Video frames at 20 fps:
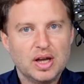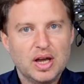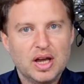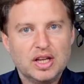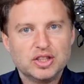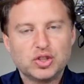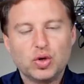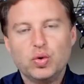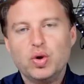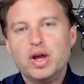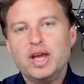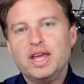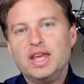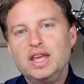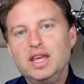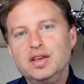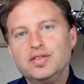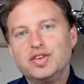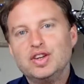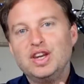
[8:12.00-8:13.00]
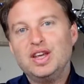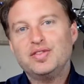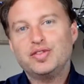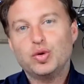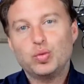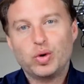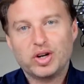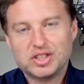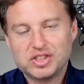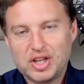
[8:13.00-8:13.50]
So even if
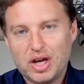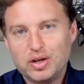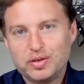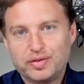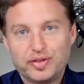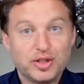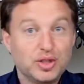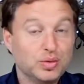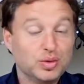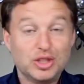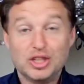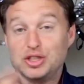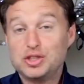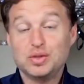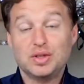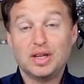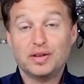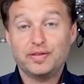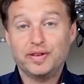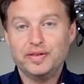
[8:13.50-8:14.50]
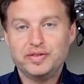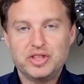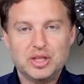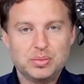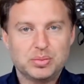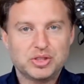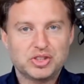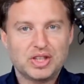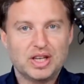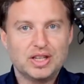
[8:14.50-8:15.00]
it works out for you and you do get
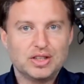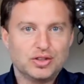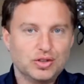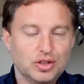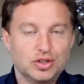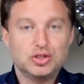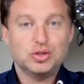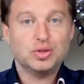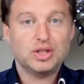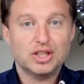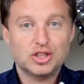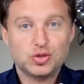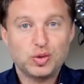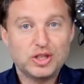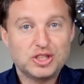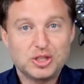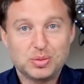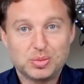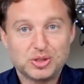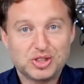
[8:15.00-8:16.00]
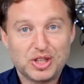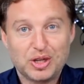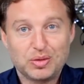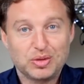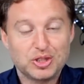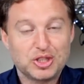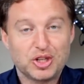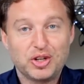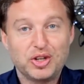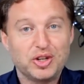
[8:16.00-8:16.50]
15% or you do get 20%
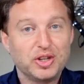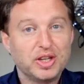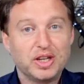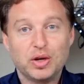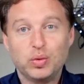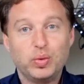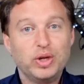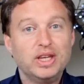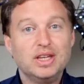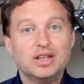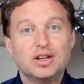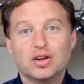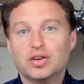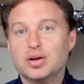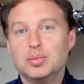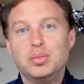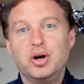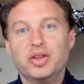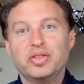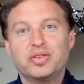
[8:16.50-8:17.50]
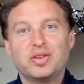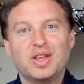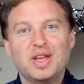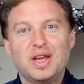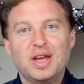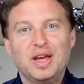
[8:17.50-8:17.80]
return in a week or a month,